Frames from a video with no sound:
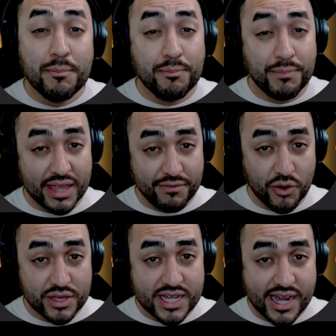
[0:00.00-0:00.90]
By the
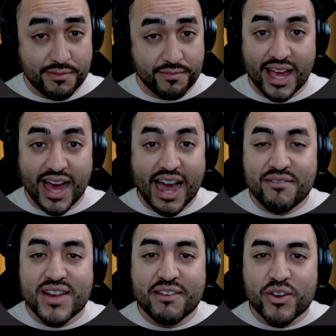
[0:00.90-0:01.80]
fourth time, I've
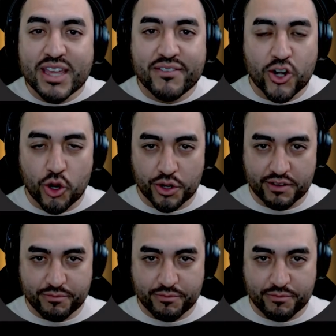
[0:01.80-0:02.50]
never even heard of